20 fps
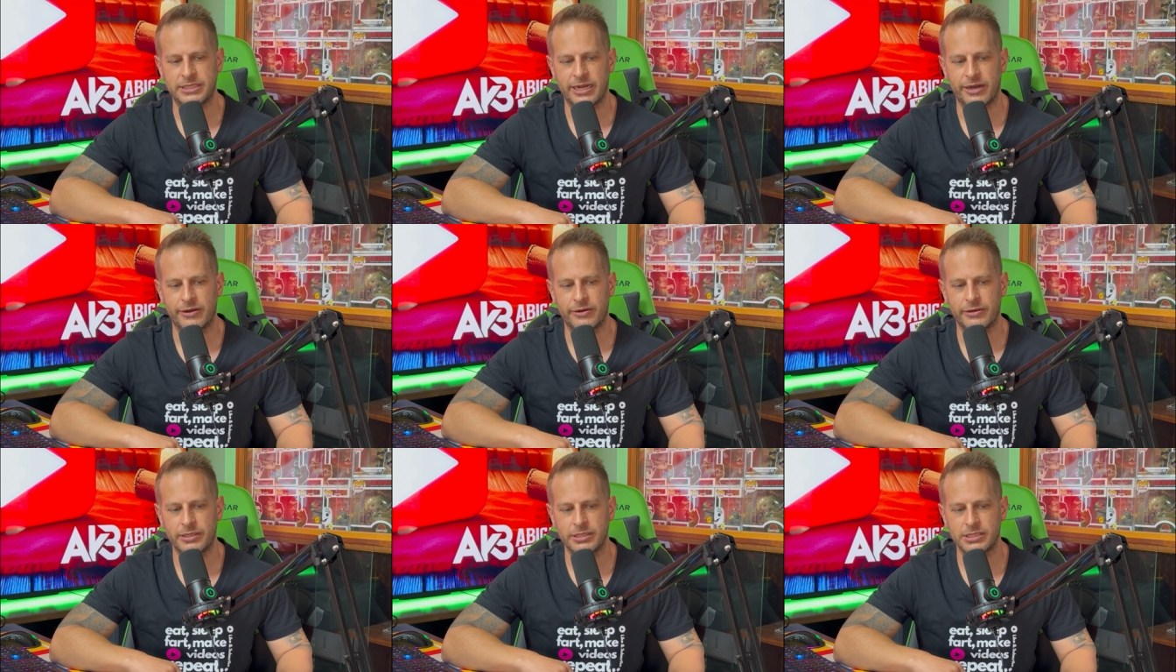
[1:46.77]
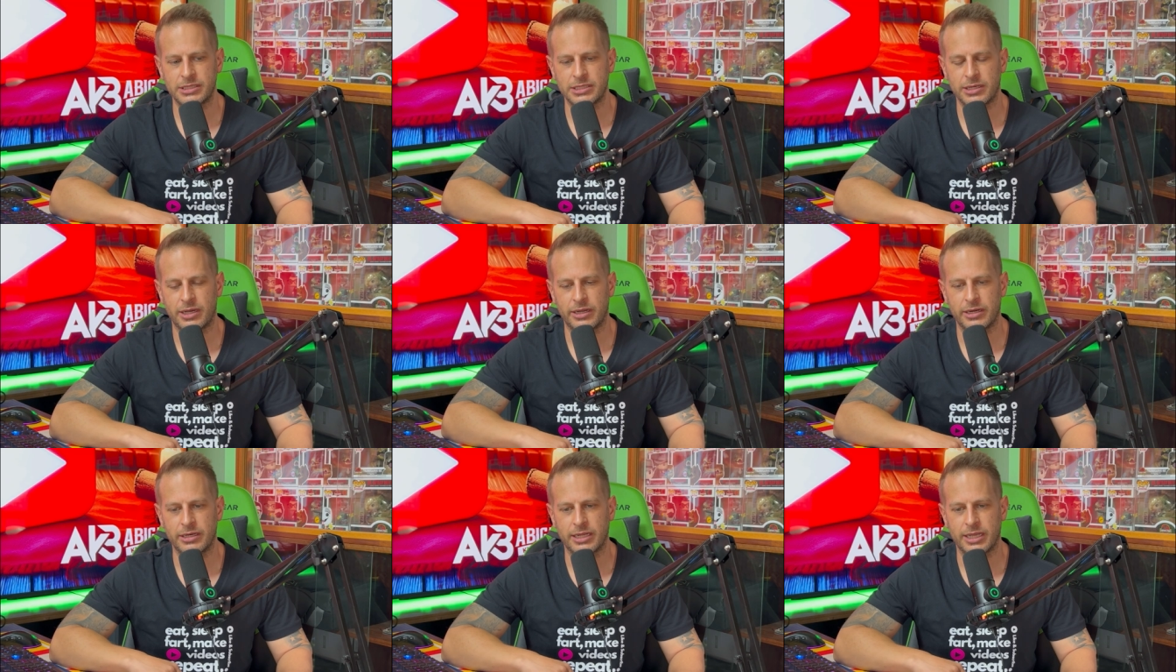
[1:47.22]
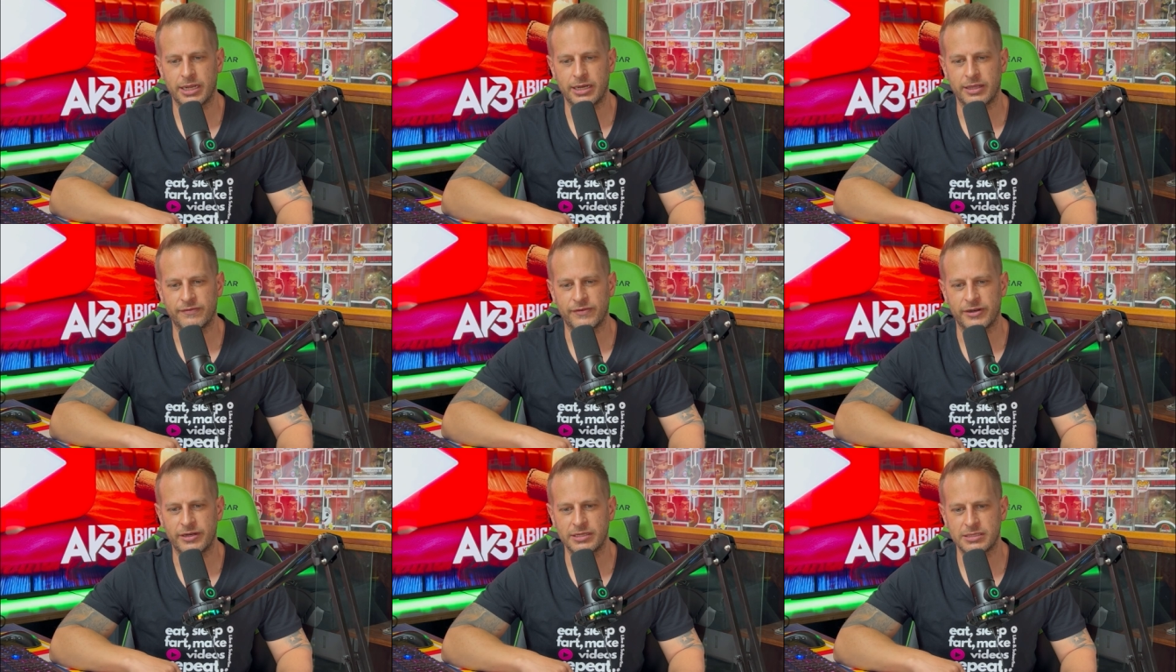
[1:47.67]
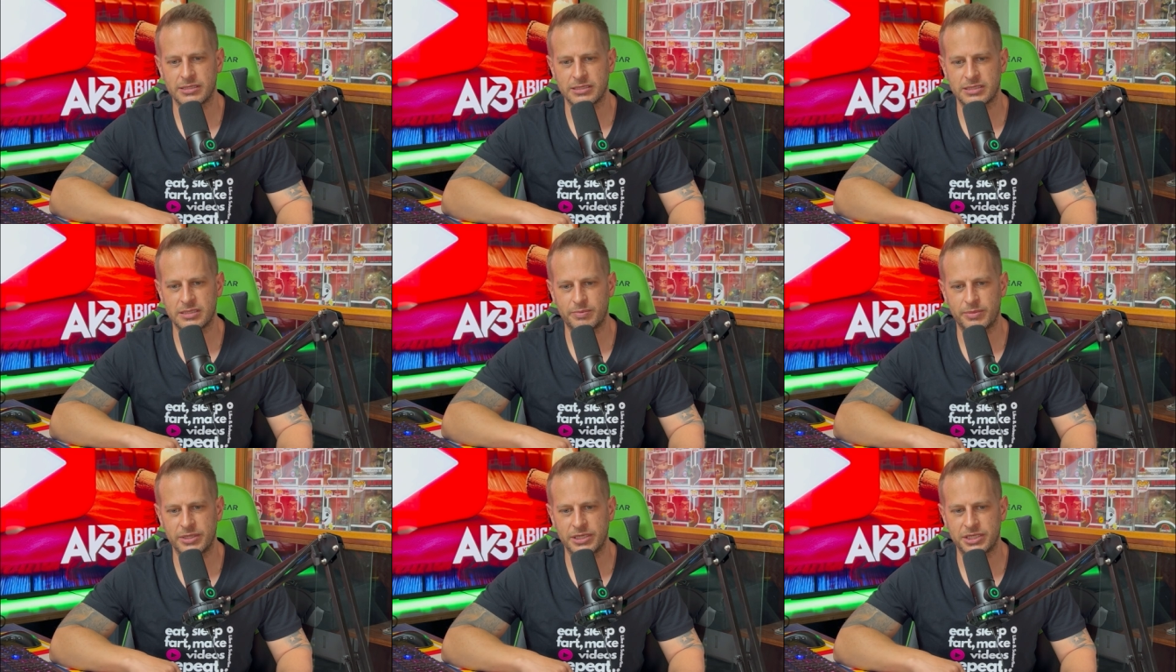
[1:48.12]
Darren started getting very
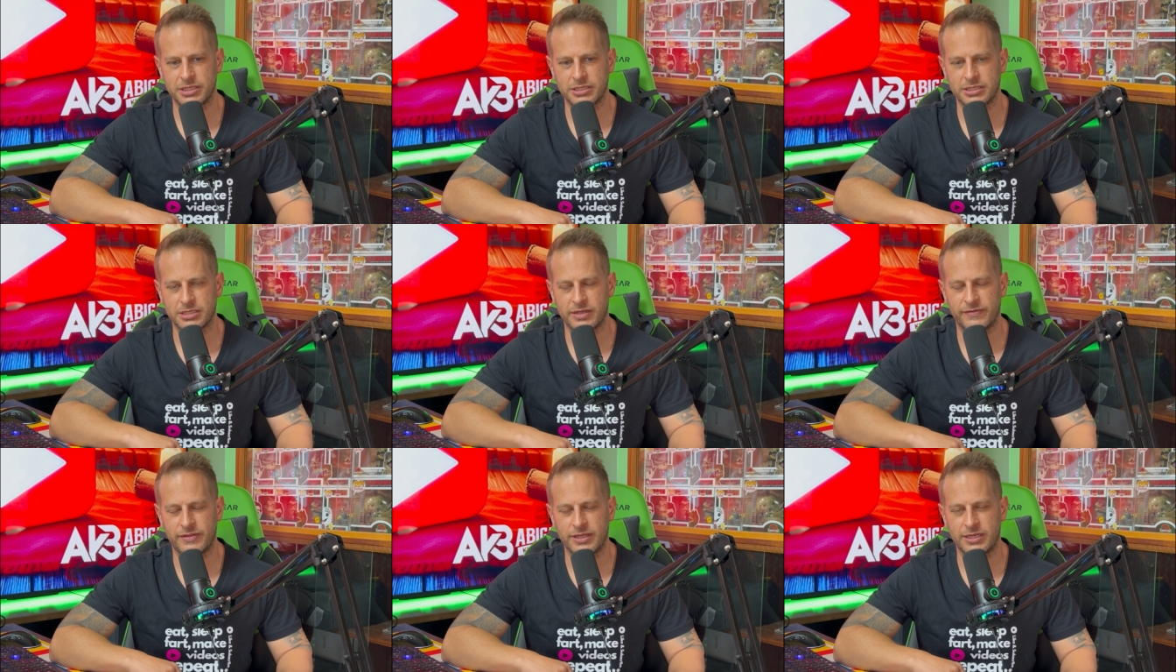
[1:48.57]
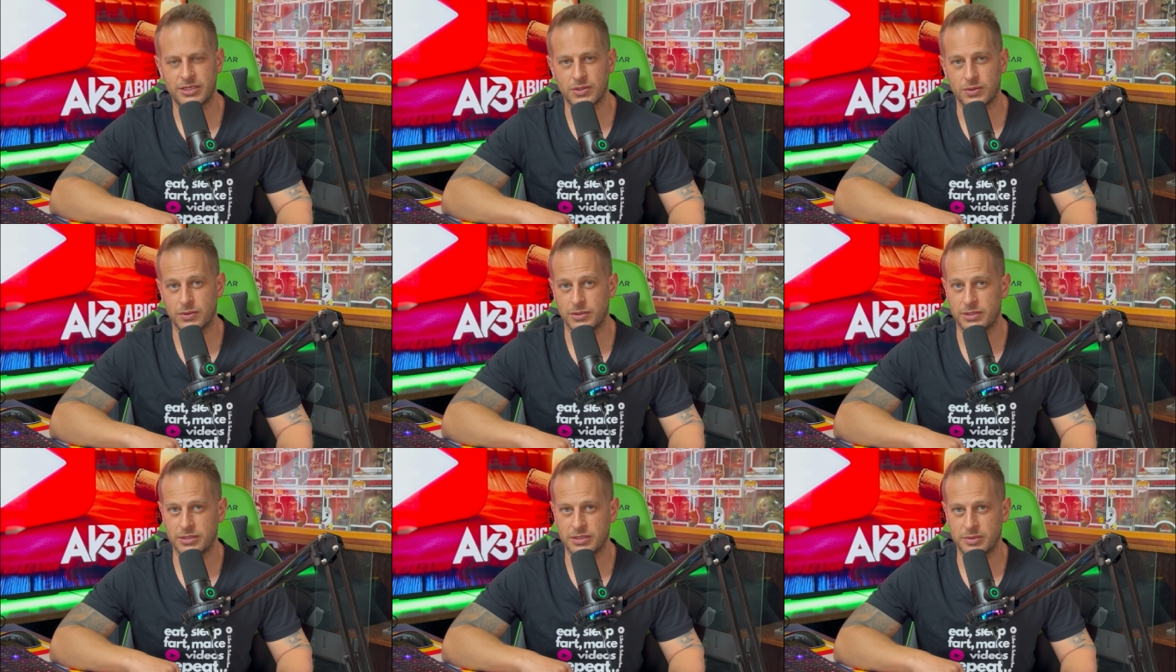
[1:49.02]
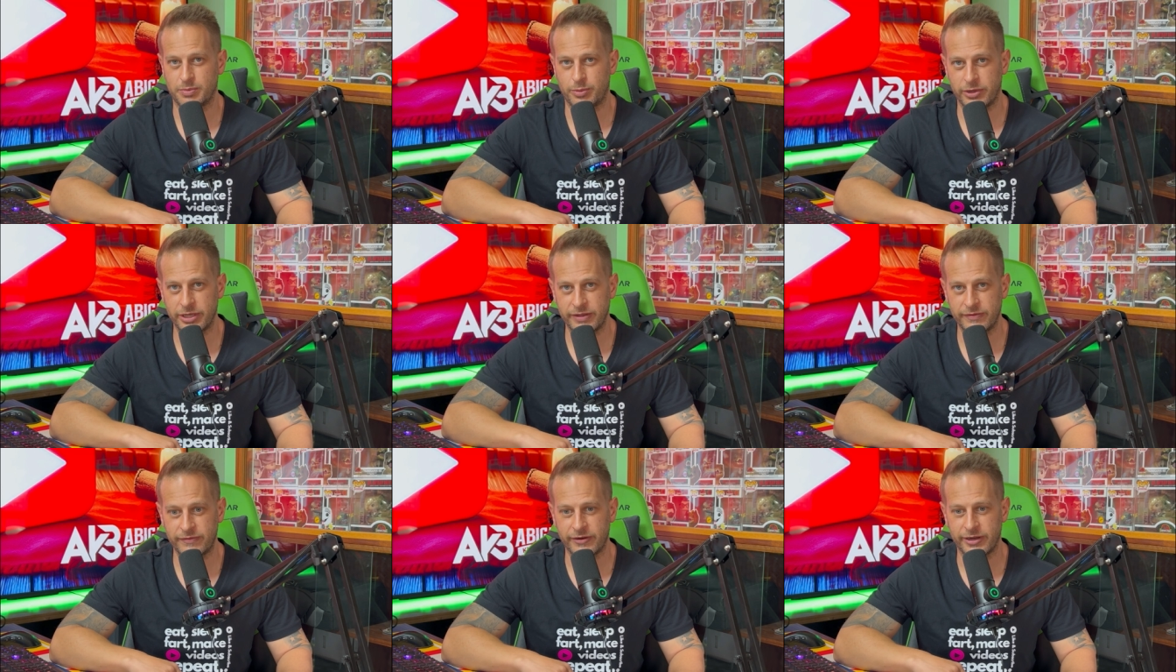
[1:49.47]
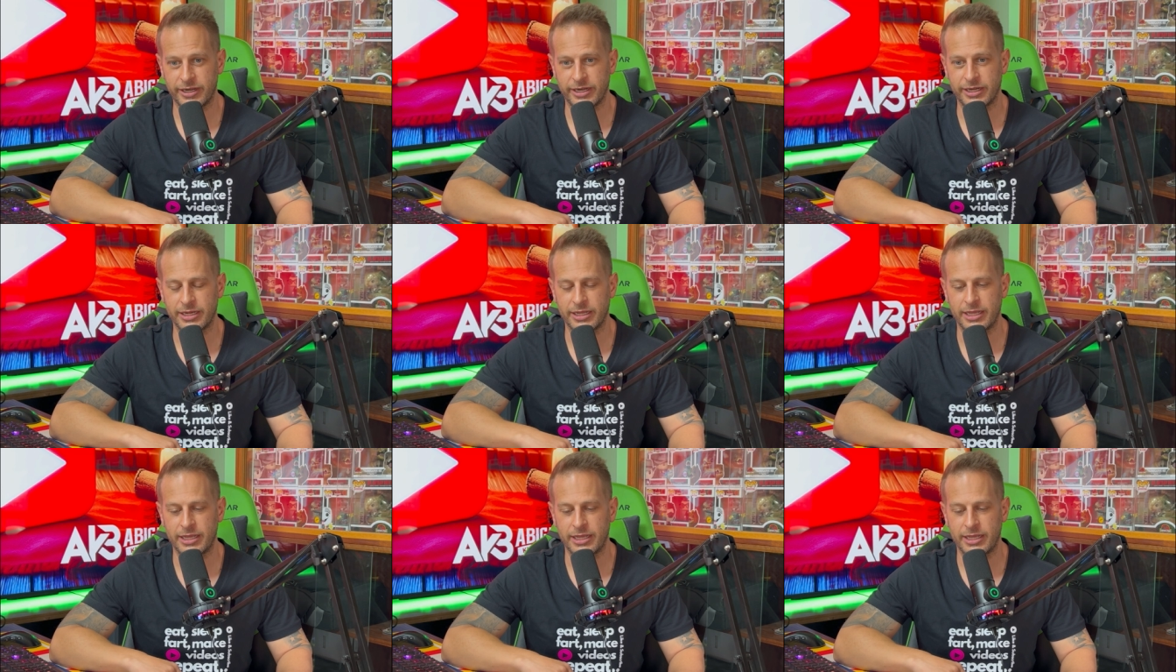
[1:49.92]
suspicious of their daughter's boyfriend.